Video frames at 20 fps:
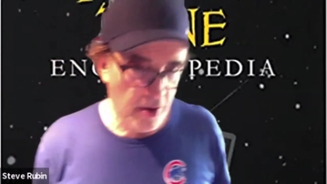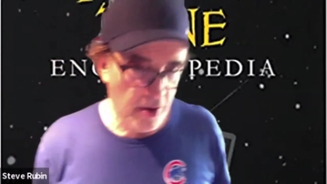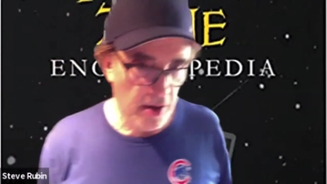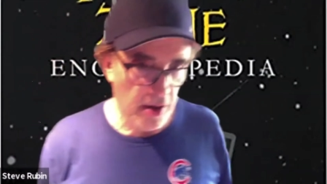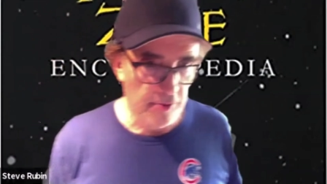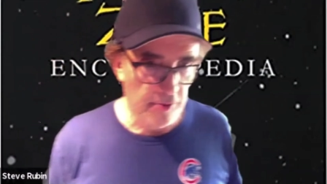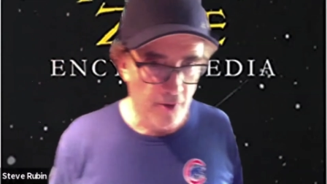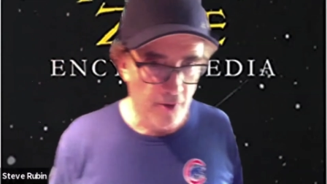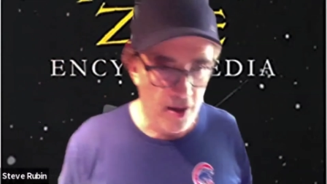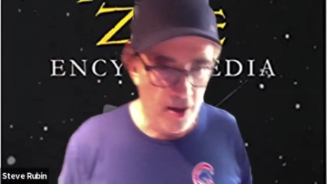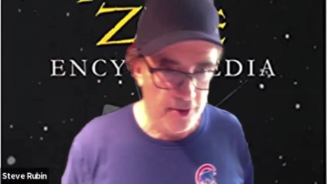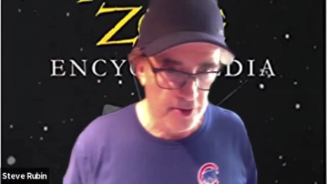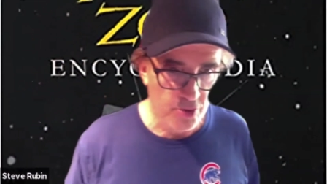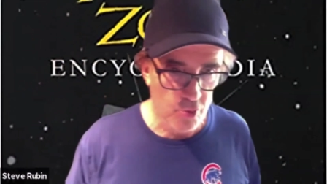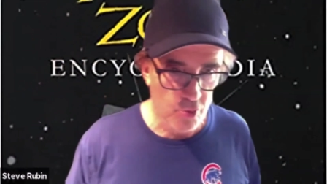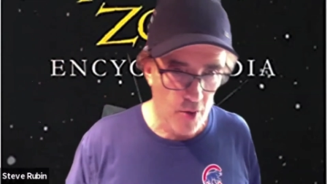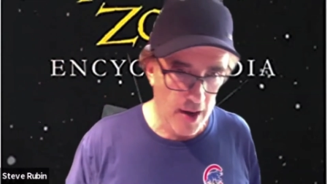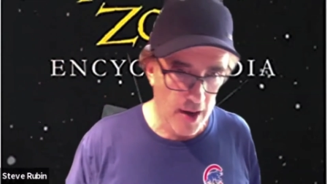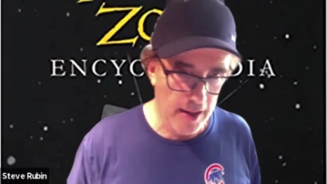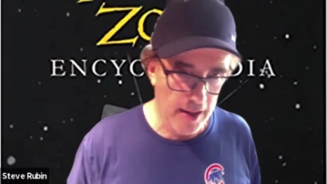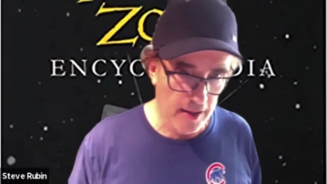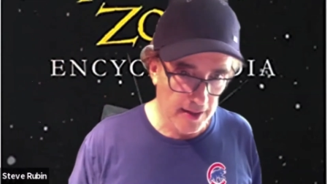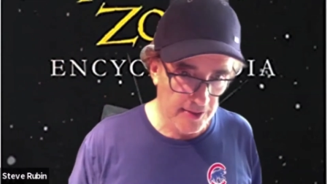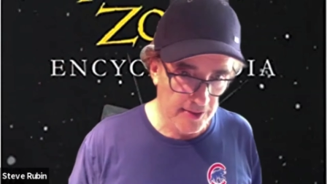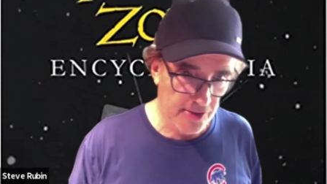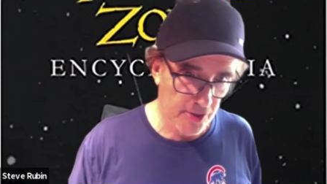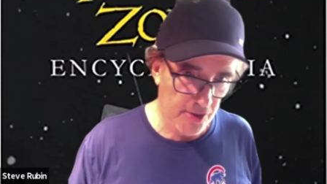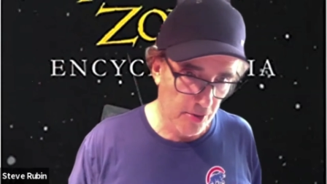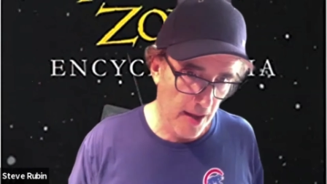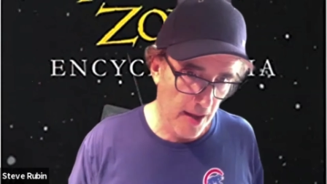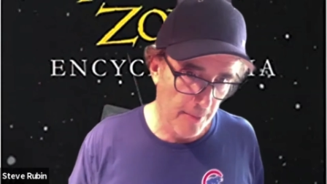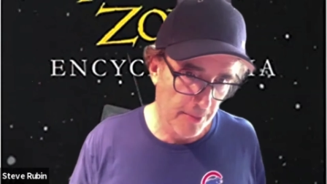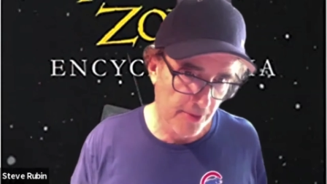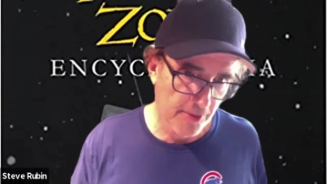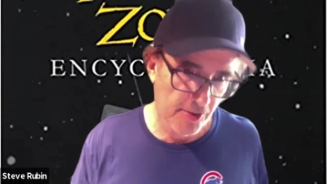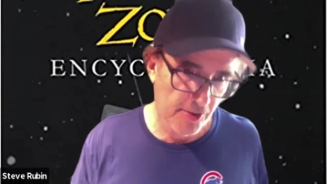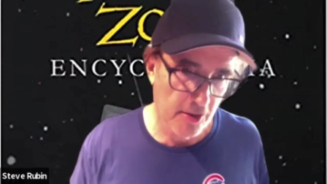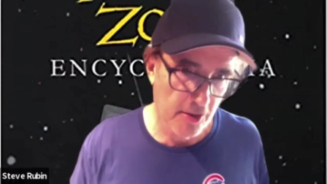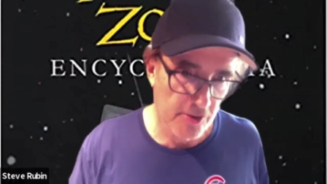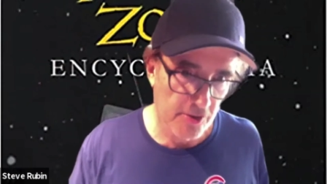of all the Twilight Zone
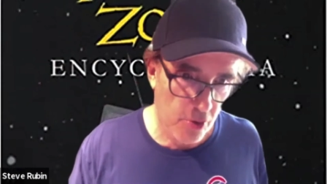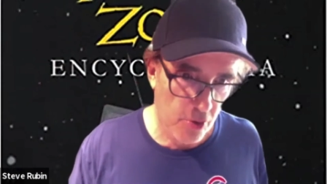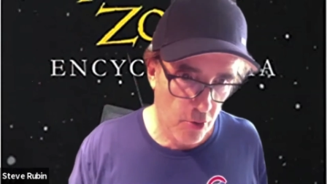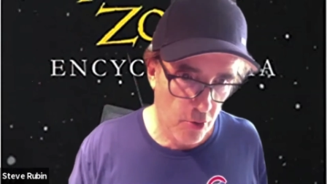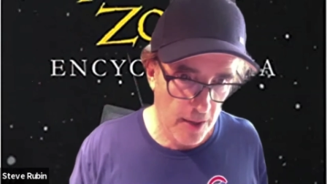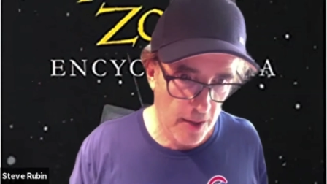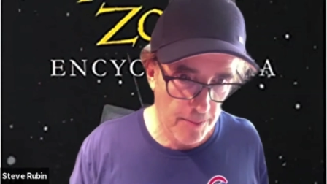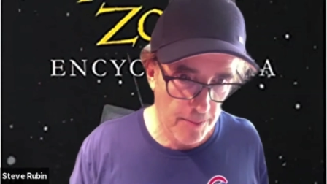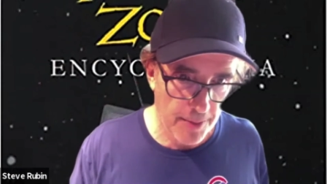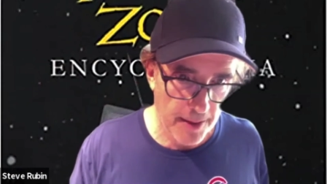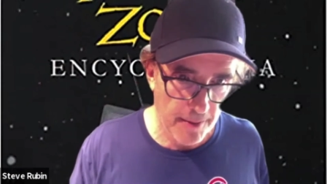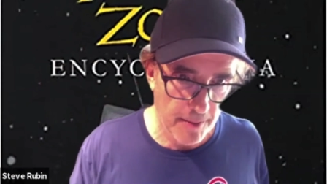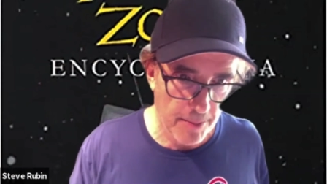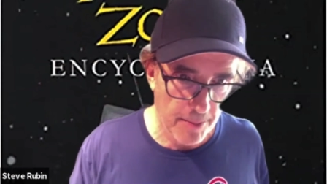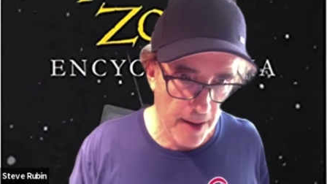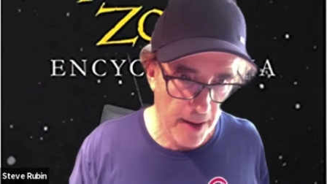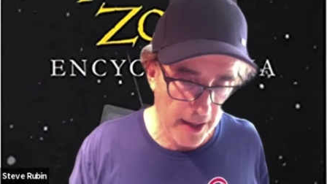episodes, creepy upon